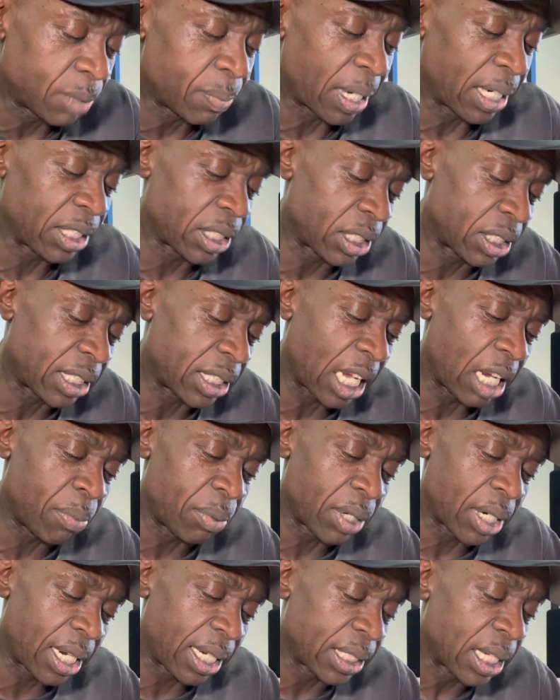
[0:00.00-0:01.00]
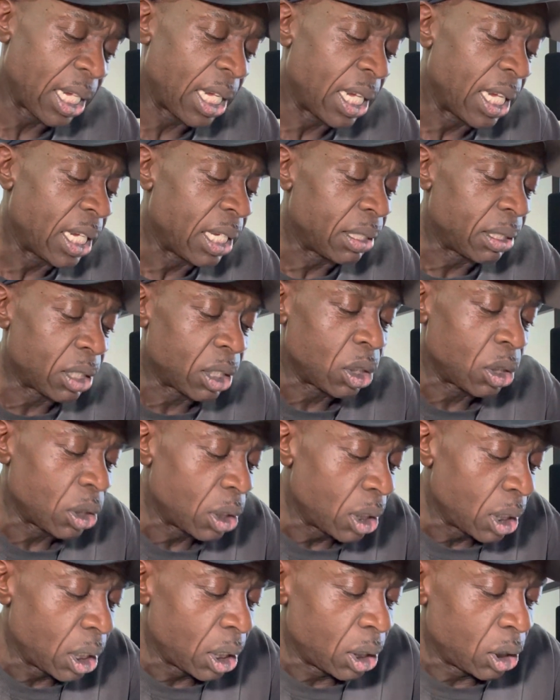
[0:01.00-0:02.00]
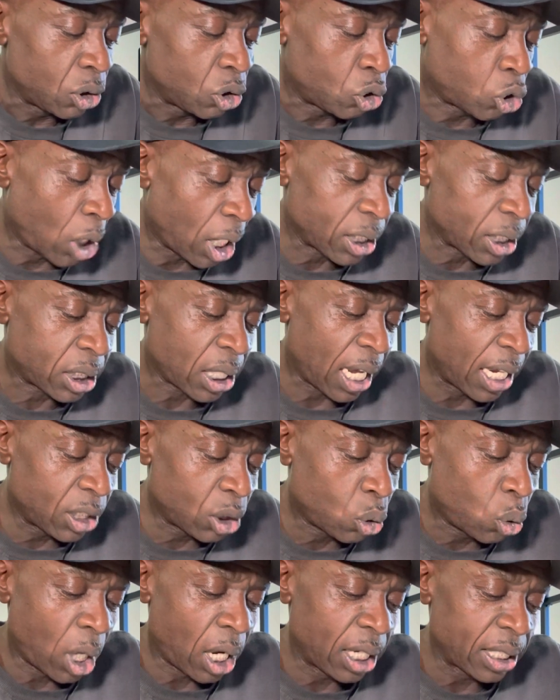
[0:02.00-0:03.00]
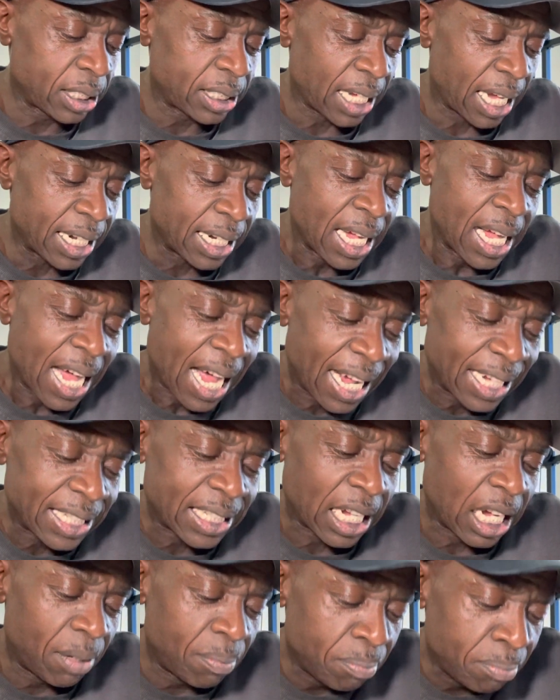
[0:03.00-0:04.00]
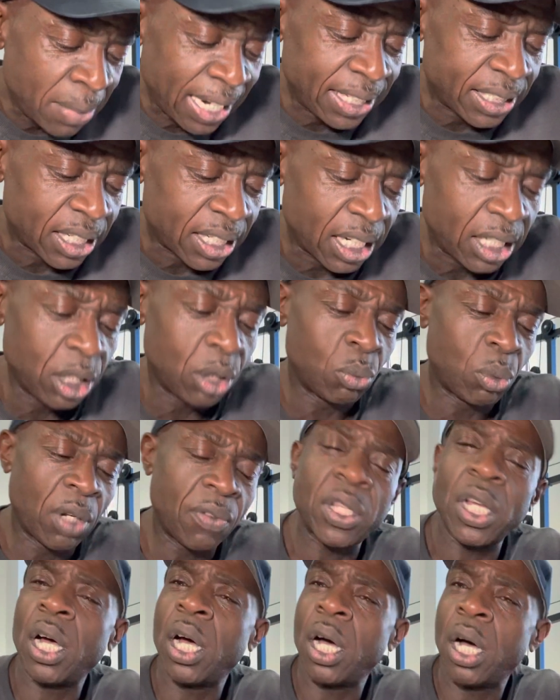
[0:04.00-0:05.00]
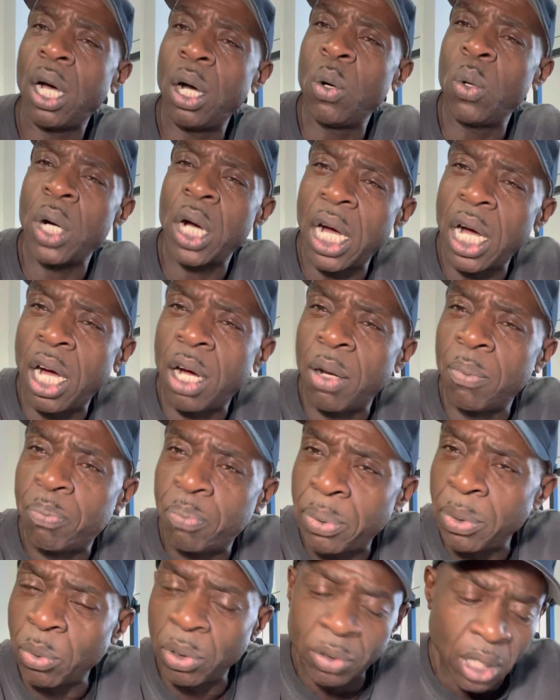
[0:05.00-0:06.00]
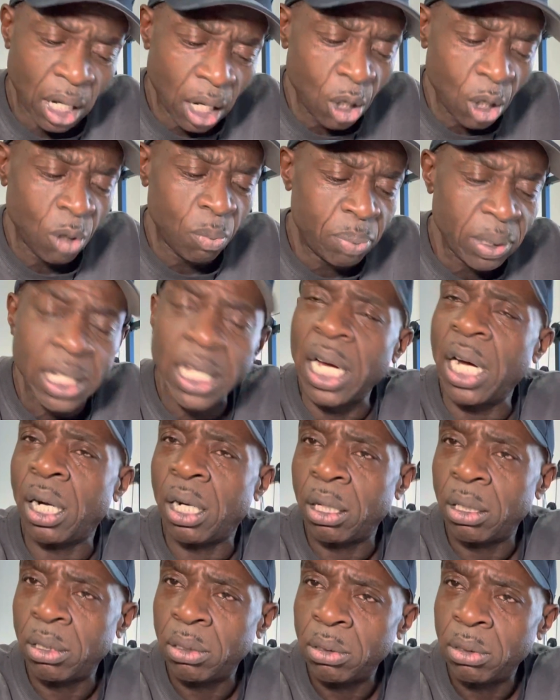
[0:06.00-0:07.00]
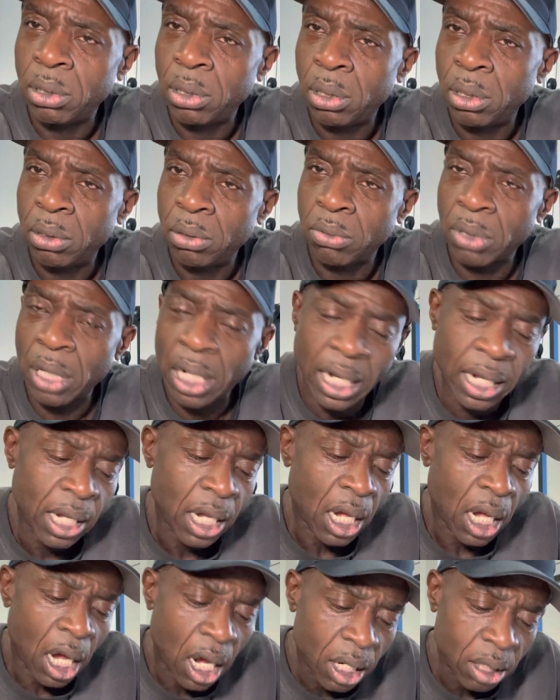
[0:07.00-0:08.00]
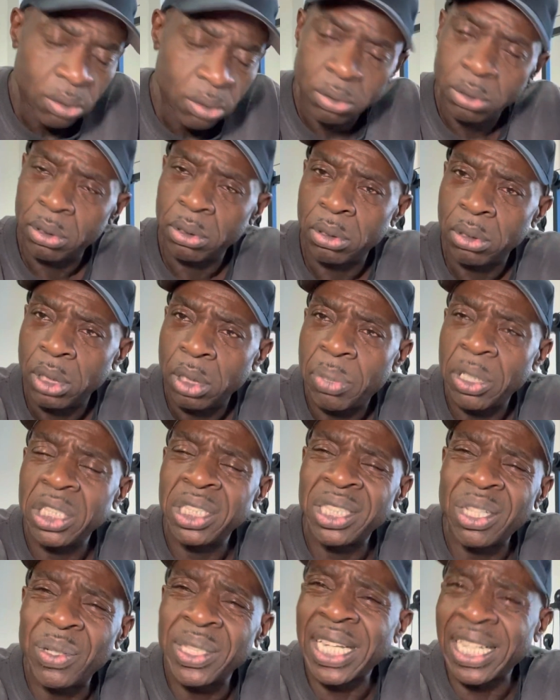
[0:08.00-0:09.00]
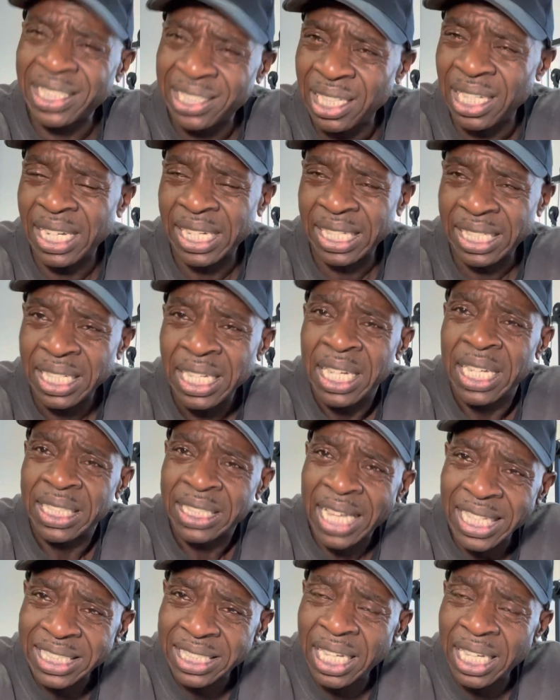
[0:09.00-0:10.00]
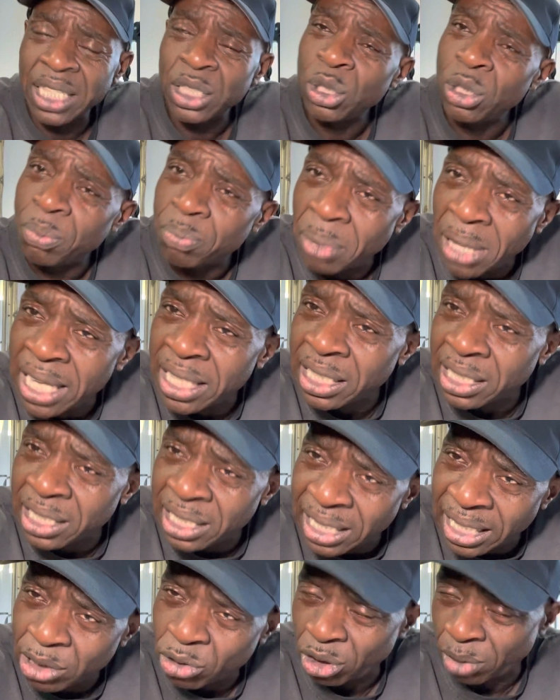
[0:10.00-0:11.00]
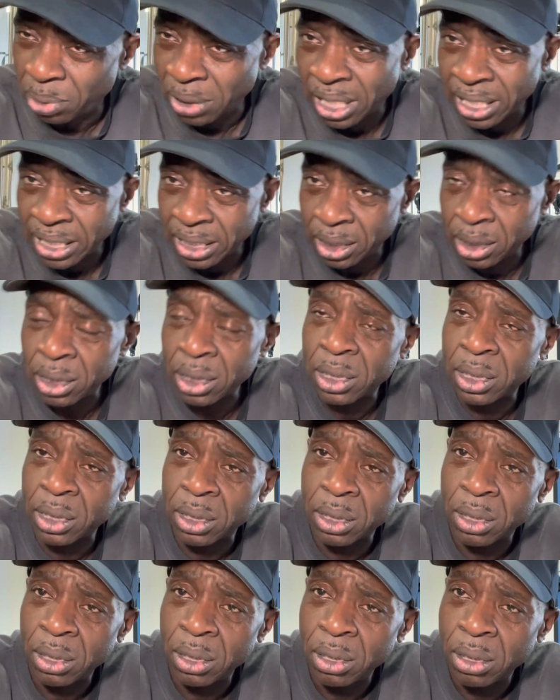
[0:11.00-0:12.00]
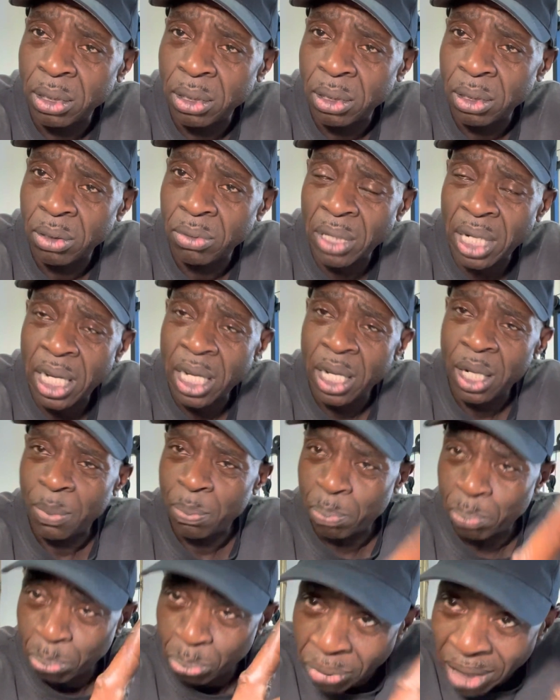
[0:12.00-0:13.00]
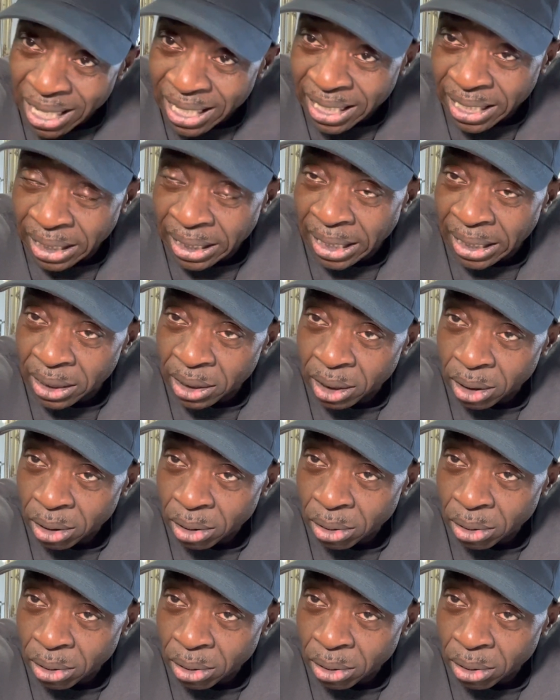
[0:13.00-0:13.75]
managed to stabilise. Truss and Kwarteng had a meeting with the OBR, right? But you know what that's like? That's like you buying an electric appliance, right, breaking it,